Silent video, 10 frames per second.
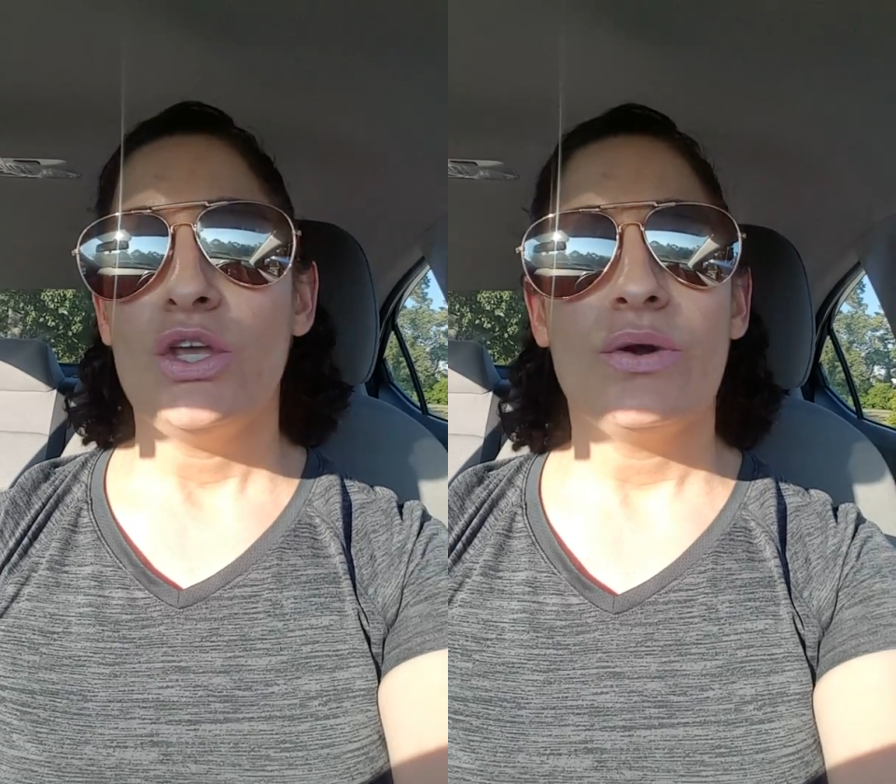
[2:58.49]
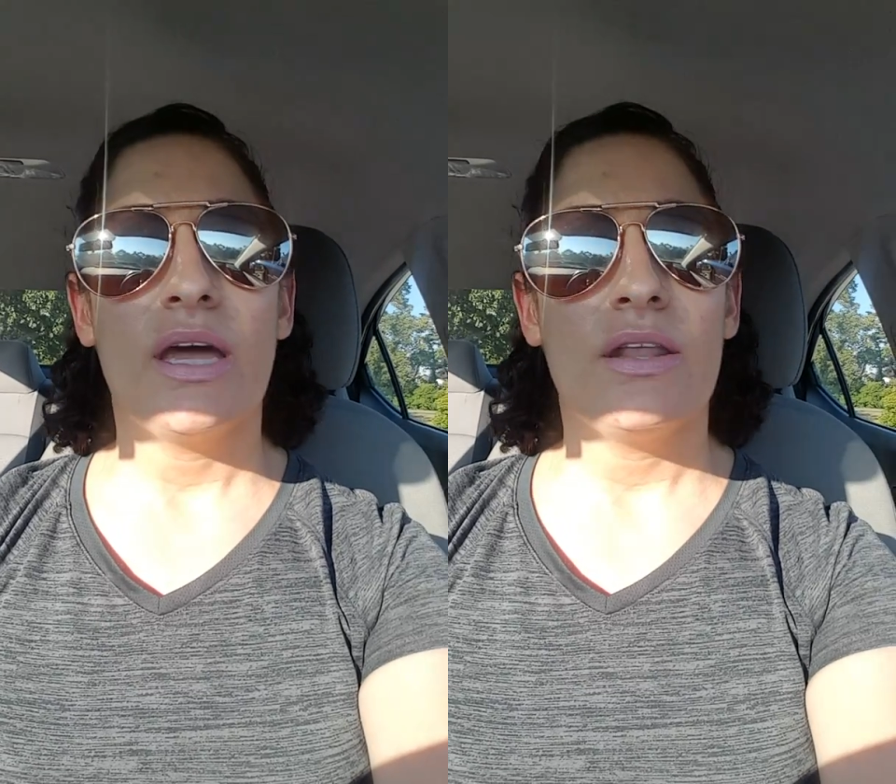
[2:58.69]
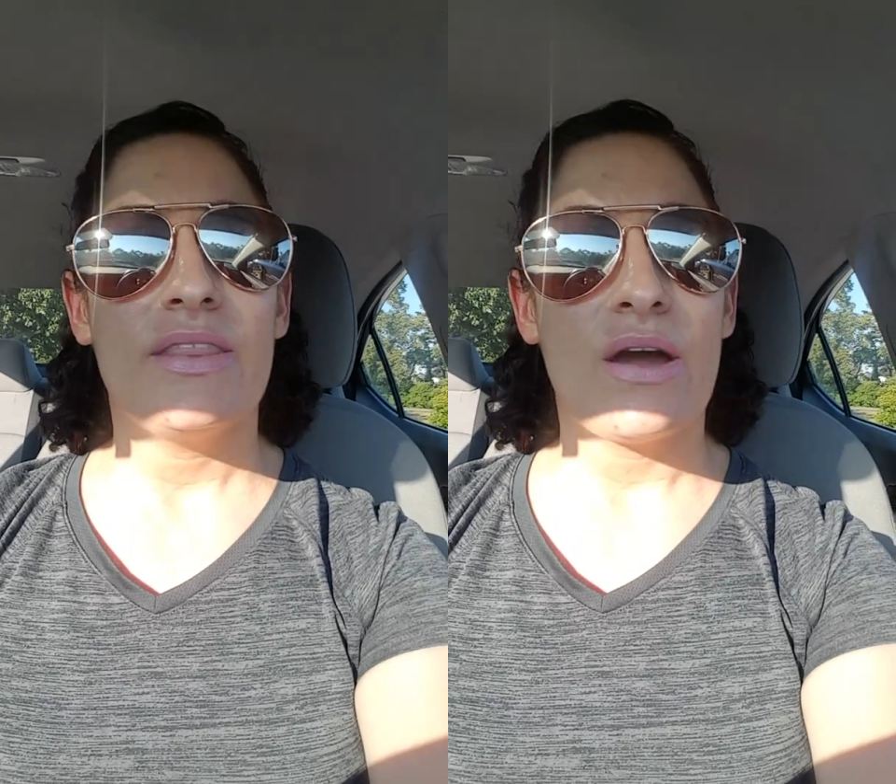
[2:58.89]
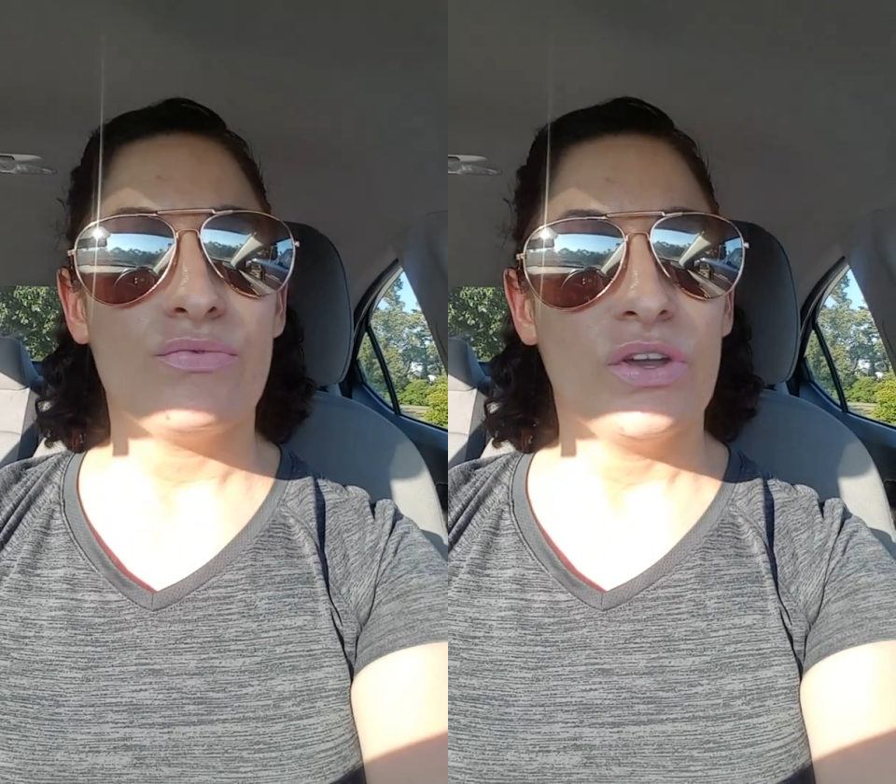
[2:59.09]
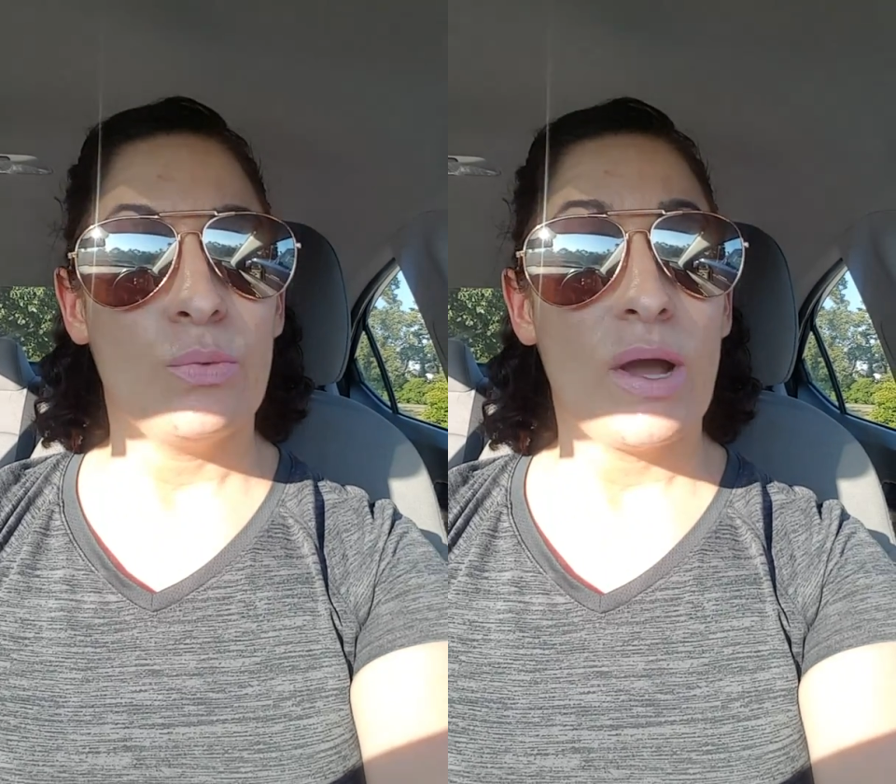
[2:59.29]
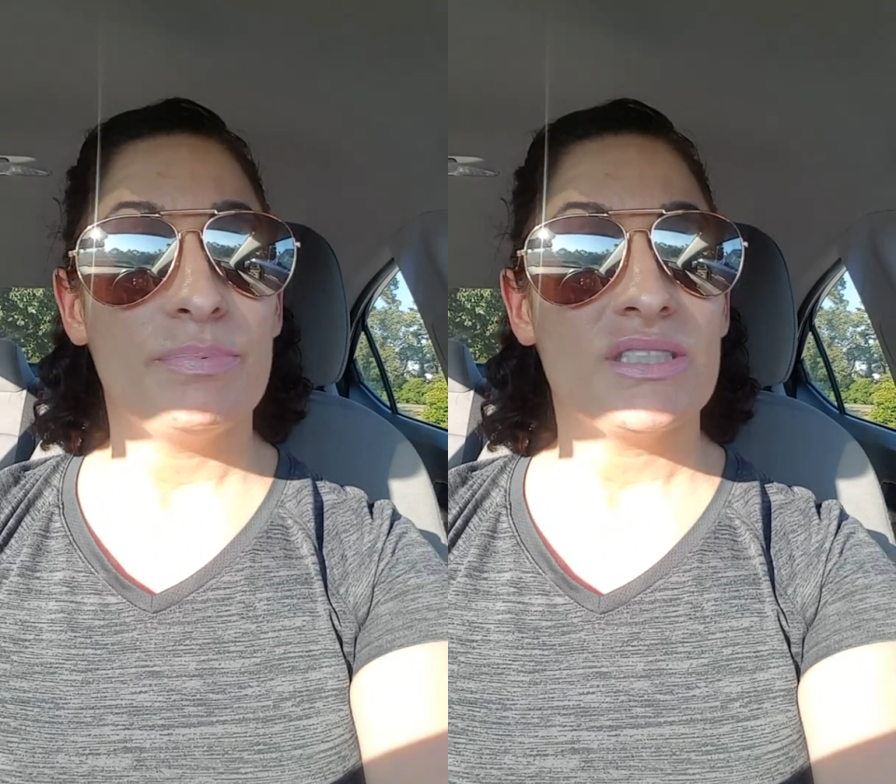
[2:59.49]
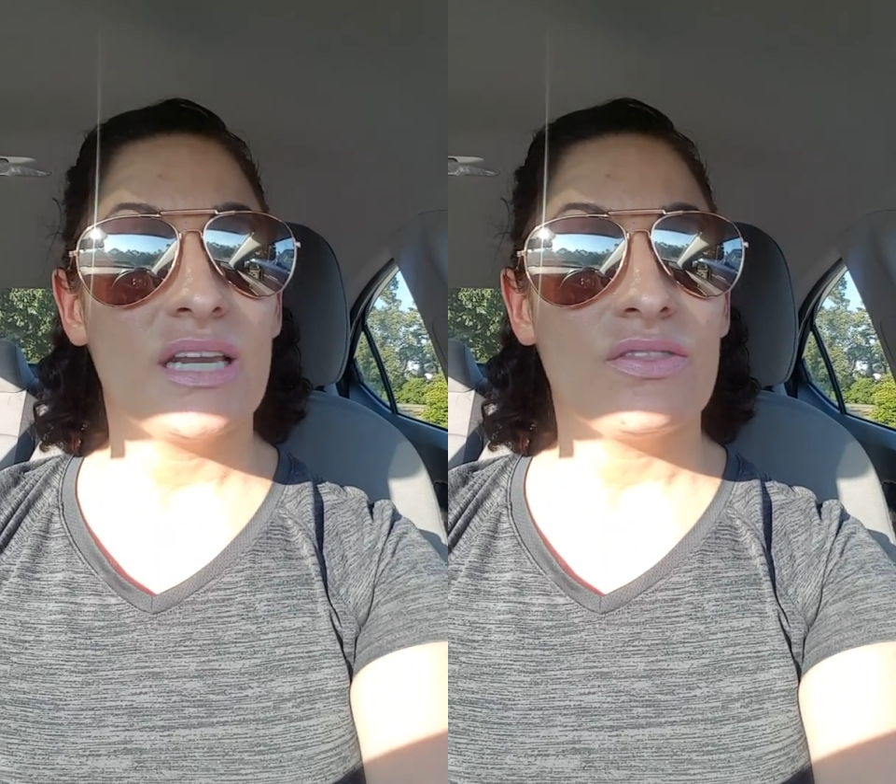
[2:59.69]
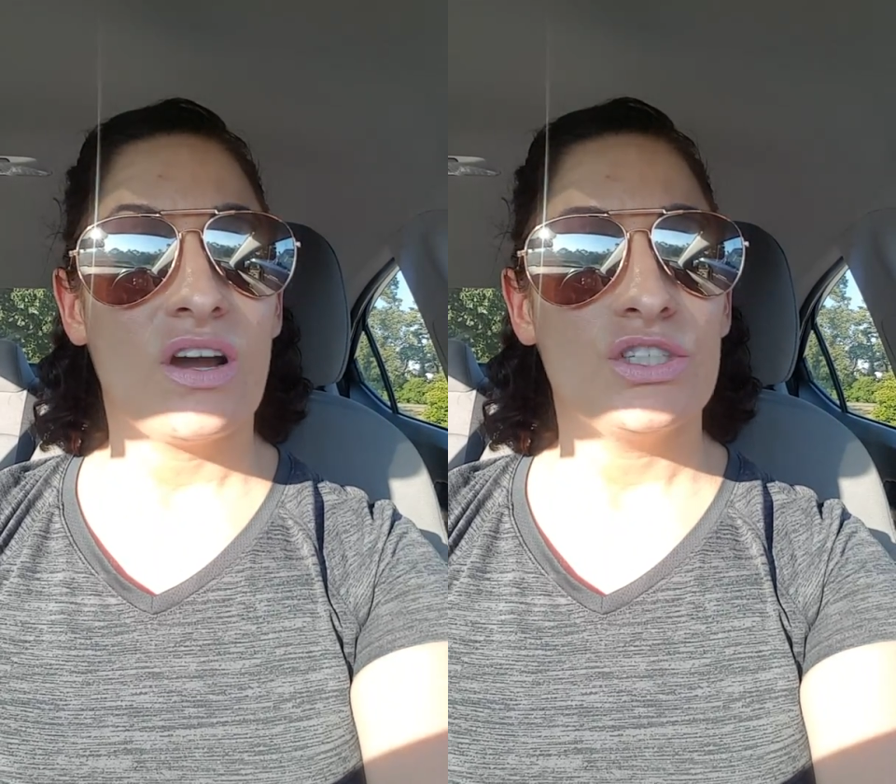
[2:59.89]
You get that free
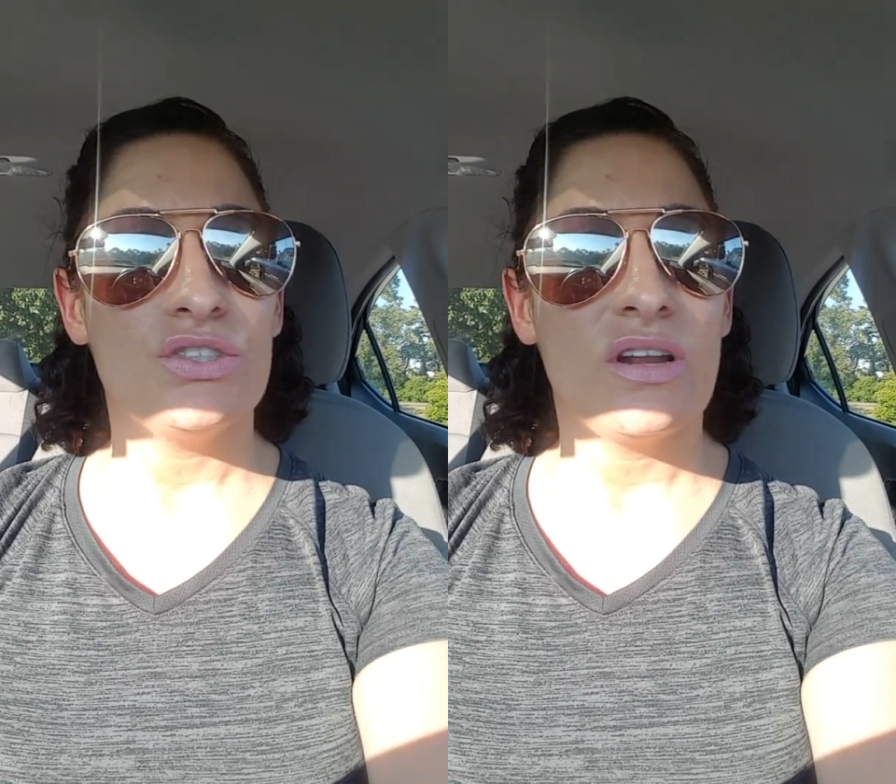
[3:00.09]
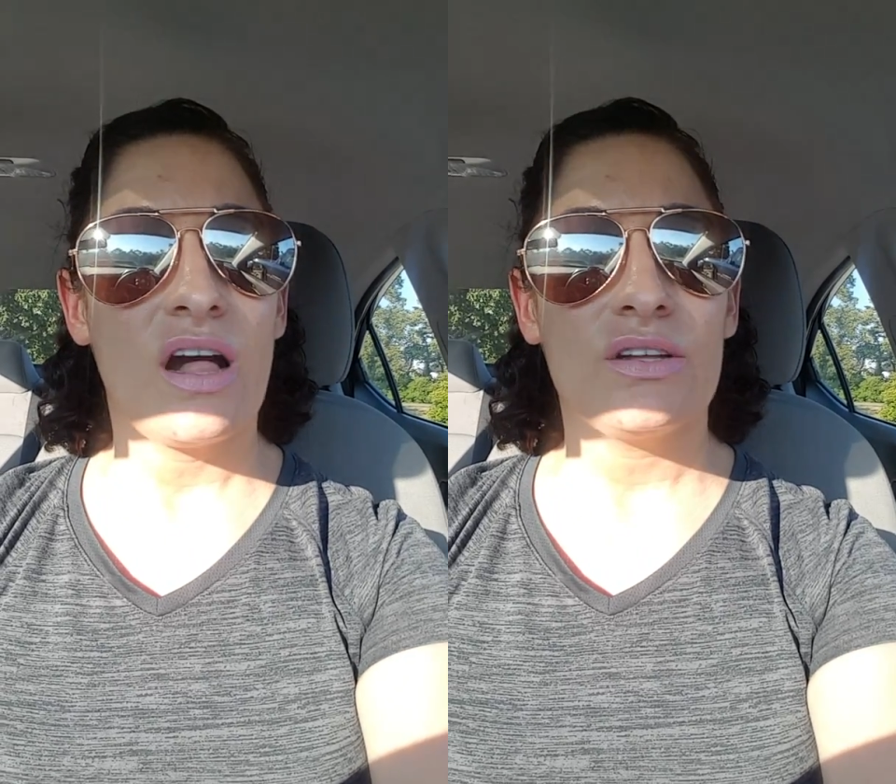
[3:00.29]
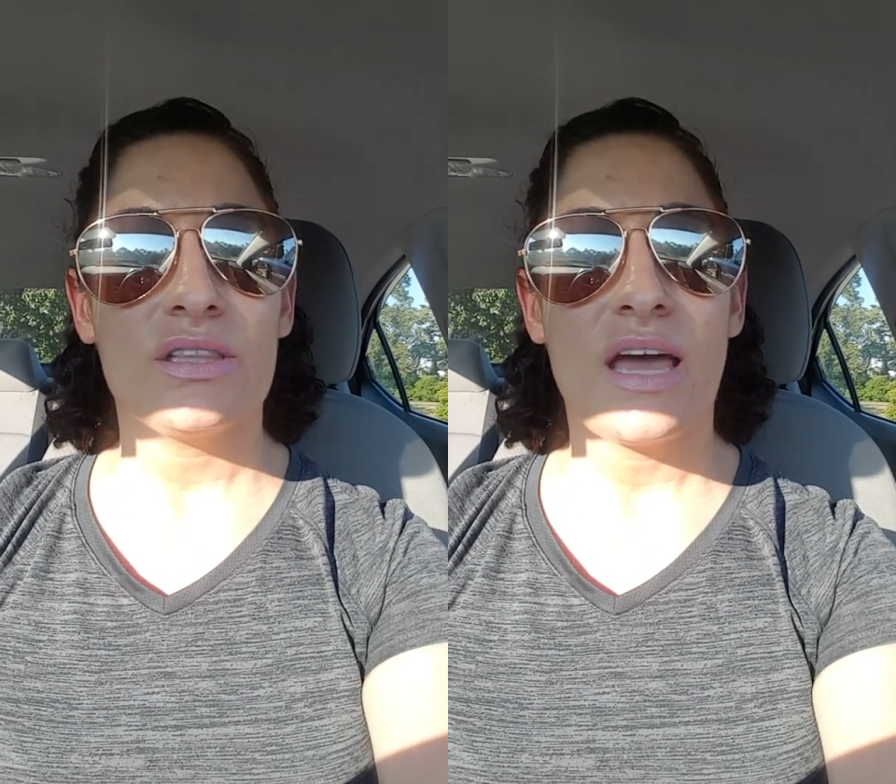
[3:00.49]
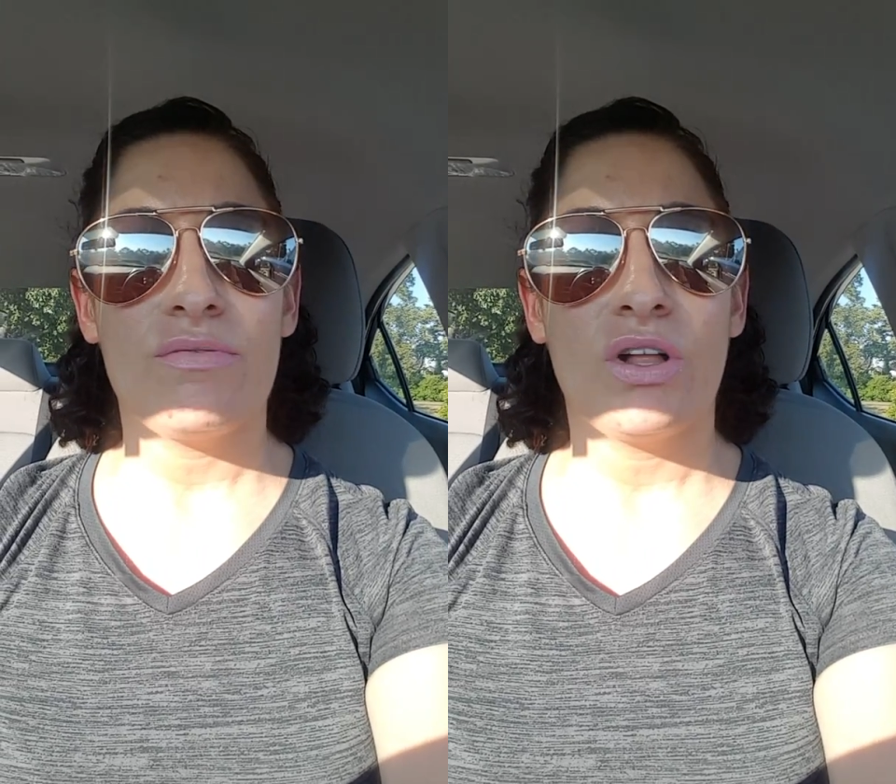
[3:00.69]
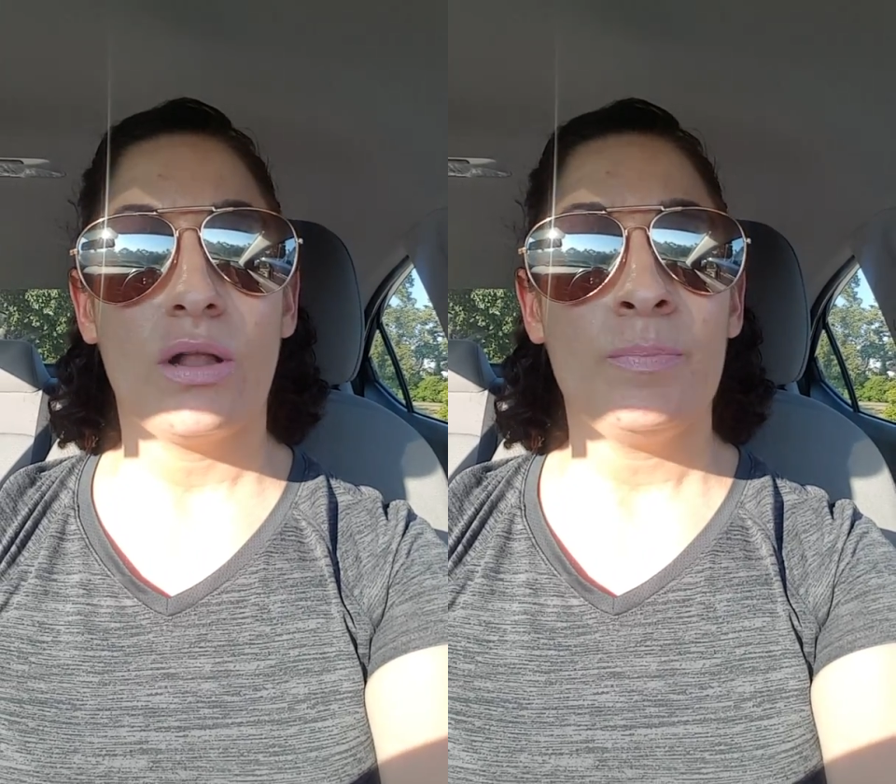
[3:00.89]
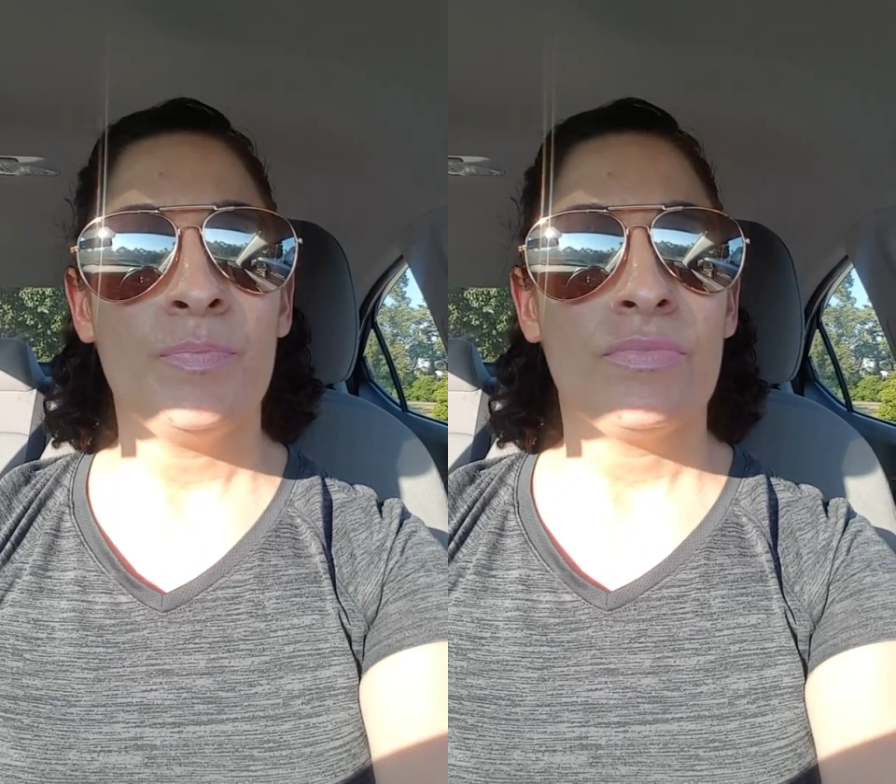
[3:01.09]
website at the $100 level.